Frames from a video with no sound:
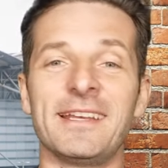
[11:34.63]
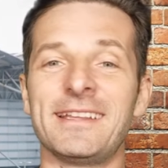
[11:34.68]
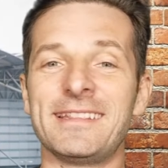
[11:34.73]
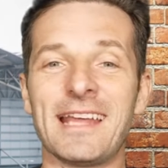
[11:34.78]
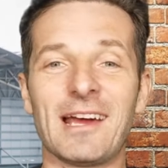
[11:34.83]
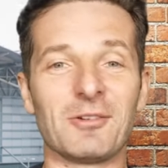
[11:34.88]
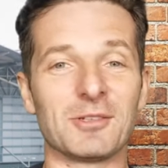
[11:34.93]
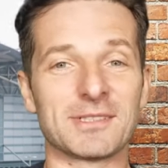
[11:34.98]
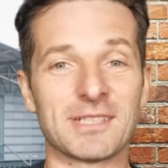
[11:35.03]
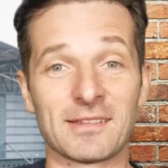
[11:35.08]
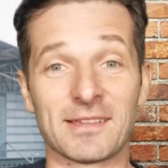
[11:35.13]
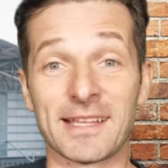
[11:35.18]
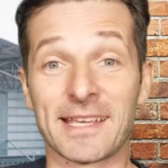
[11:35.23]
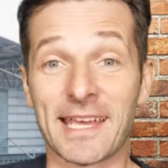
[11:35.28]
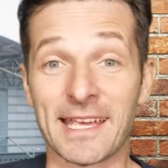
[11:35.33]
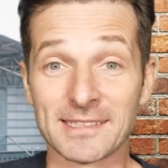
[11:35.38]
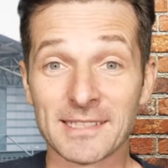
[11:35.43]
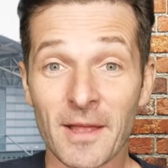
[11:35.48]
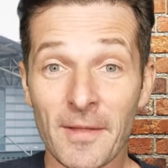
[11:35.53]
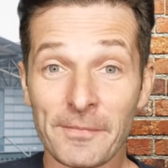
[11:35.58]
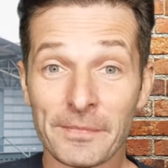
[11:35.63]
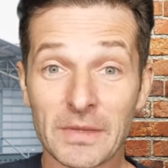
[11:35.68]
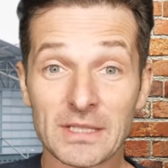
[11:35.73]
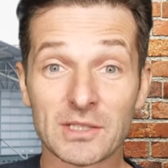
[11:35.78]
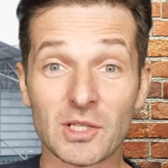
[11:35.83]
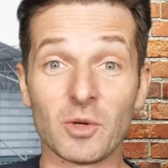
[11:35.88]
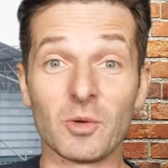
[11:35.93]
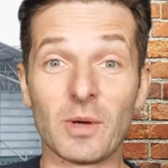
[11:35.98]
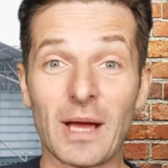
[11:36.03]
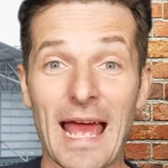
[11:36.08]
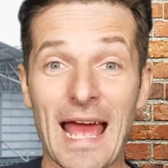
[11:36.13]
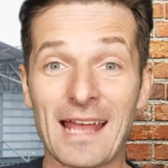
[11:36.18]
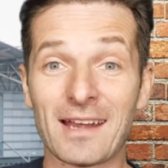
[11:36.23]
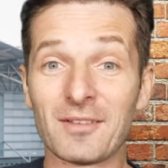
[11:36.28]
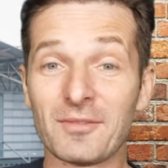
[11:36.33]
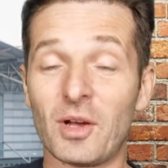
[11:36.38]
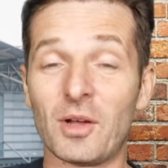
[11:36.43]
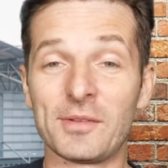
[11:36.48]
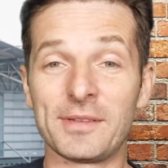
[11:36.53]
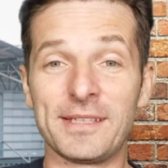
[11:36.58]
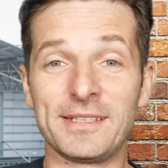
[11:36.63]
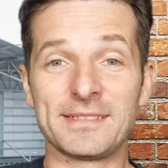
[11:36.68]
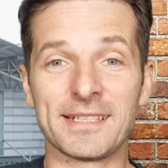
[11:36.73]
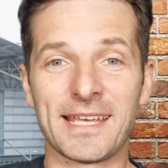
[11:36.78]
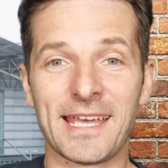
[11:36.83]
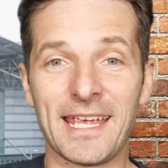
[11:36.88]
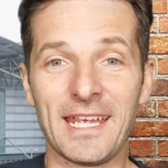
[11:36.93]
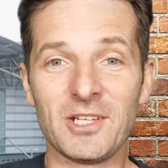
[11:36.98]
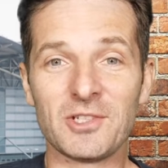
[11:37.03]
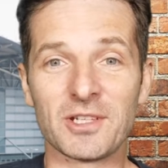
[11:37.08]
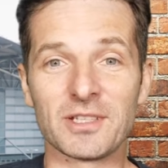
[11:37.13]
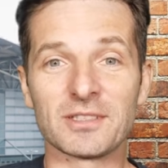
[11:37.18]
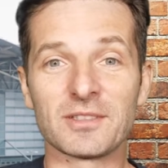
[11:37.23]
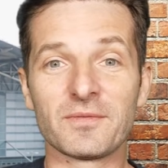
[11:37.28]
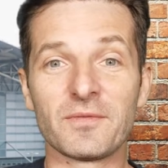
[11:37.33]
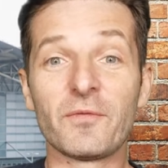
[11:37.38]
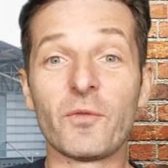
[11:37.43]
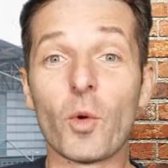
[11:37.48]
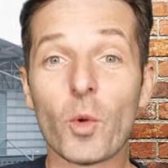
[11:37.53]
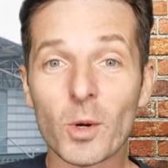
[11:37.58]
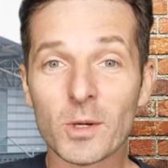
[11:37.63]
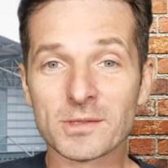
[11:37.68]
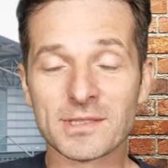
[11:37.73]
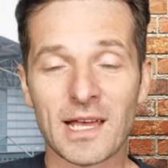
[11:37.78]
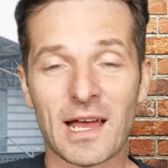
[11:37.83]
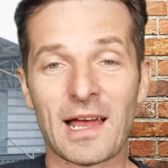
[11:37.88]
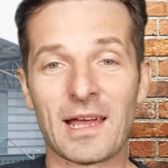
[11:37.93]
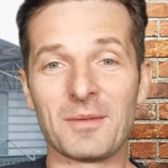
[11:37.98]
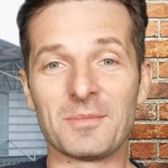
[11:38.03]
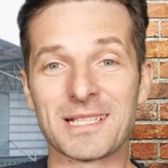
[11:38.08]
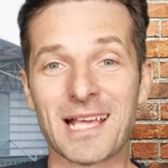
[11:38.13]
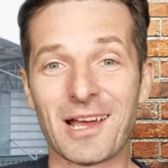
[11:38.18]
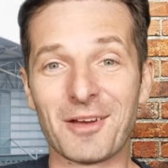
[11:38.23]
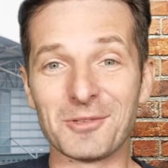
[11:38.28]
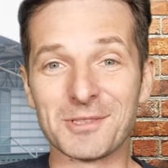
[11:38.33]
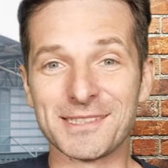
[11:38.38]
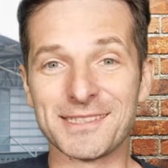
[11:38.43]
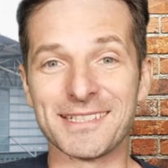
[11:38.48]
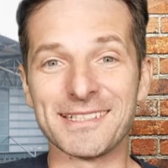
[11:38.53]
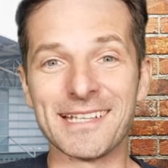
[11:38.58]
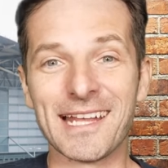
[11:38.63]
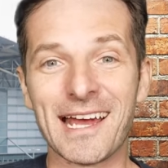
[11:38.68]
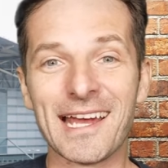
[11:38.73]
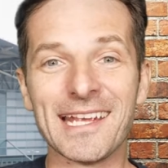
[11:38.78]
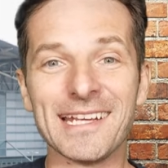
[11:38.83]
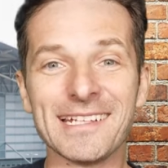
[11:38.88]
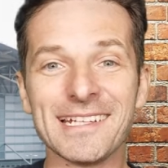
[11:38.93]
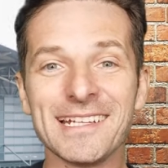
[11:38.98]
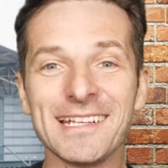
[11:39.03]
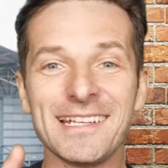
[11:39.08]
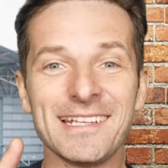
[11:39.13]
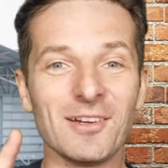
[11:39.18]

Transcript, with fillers: That was not the case. So out of all these occasions, four times I was denied,